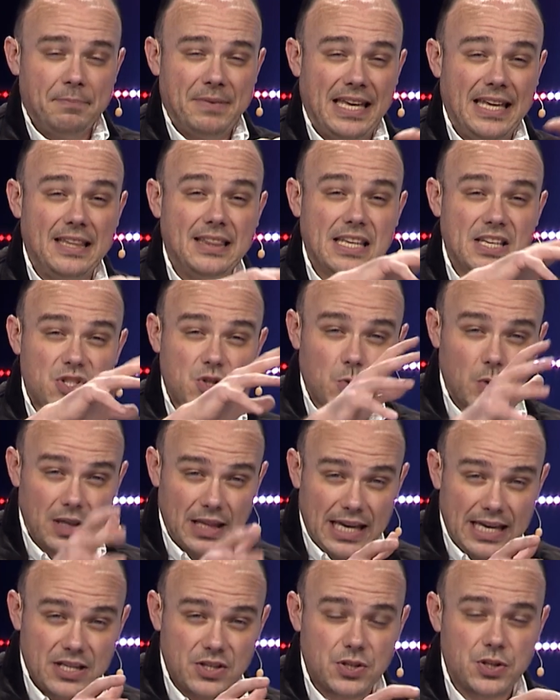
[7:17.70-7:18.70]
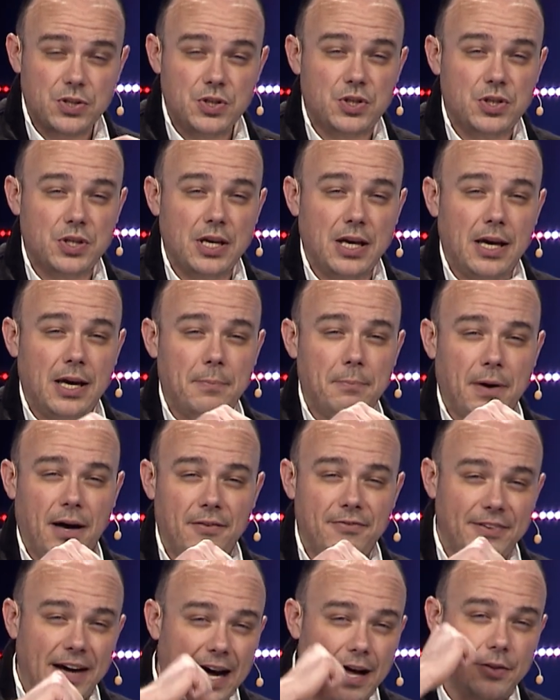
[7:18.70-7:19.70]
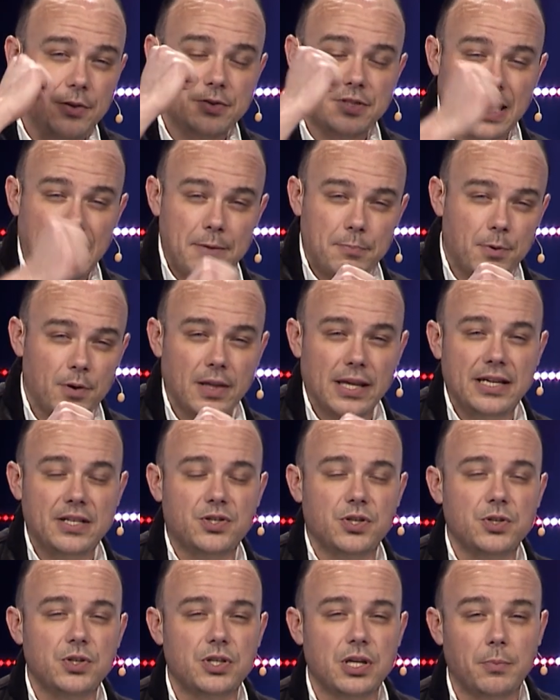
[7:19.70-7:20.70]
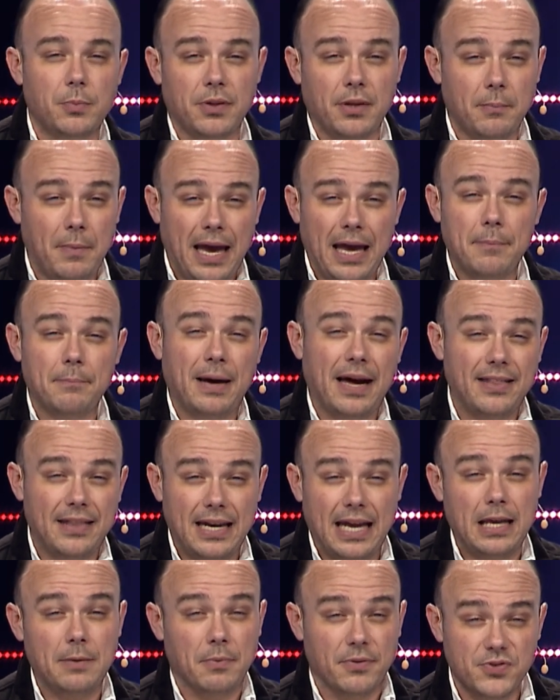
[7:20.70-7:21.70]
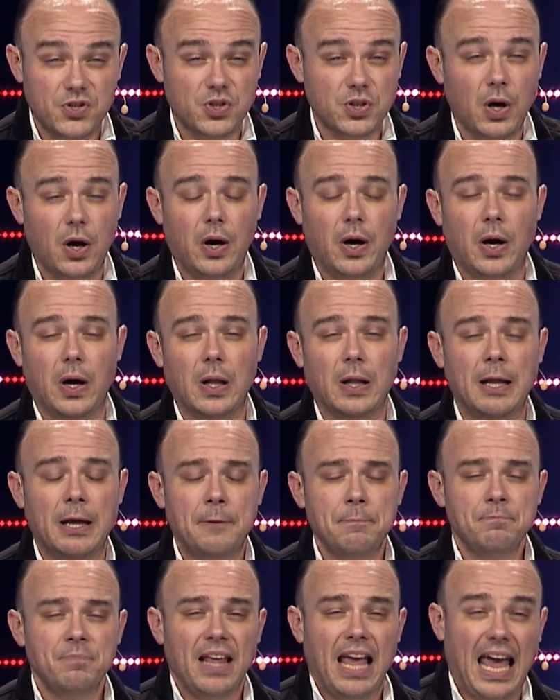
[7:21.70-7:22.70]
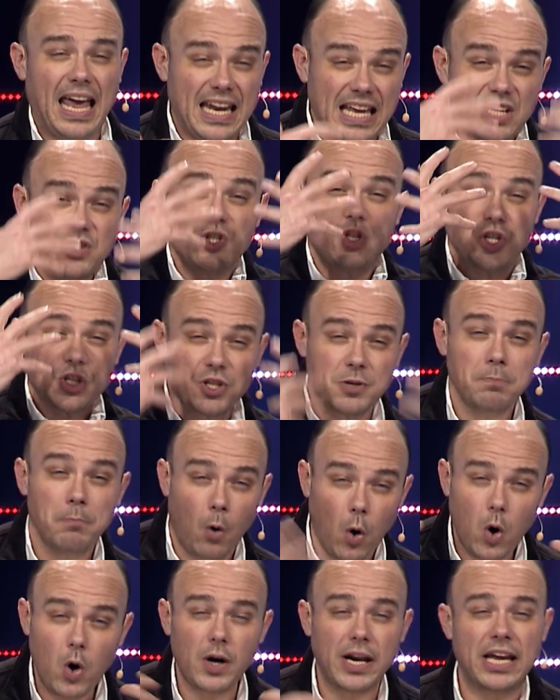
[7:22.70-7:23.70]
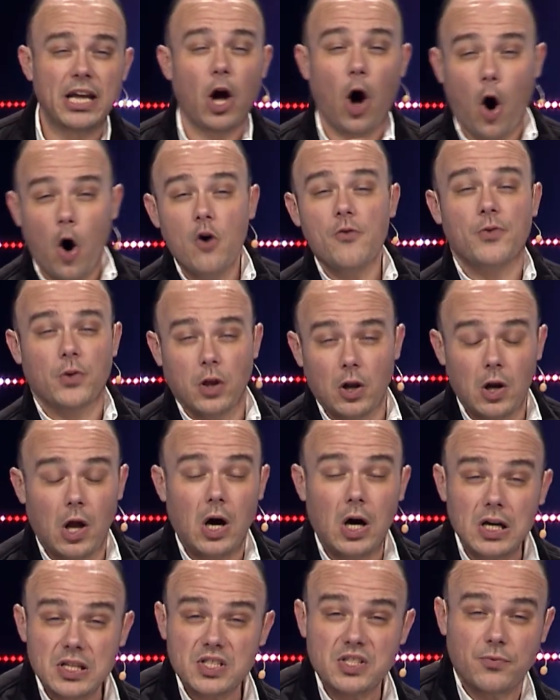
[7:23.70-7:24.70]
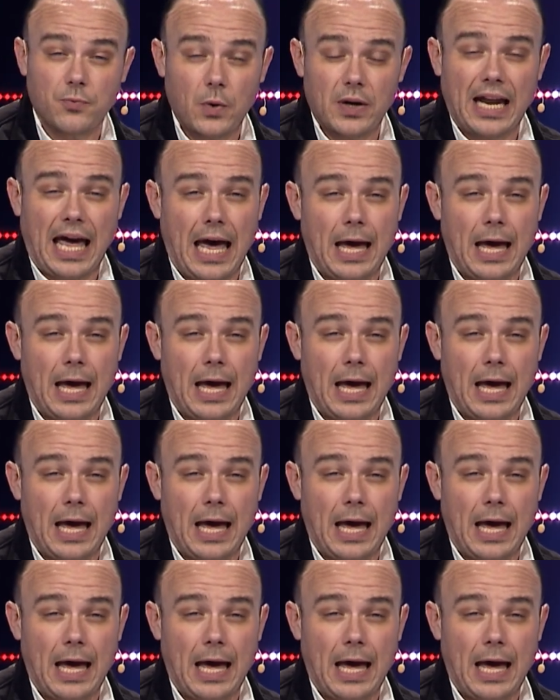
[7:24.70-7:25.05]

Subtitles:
in this relationship, a father-type relationship with a man by the name of Saul, and he's just mourning over the loss of what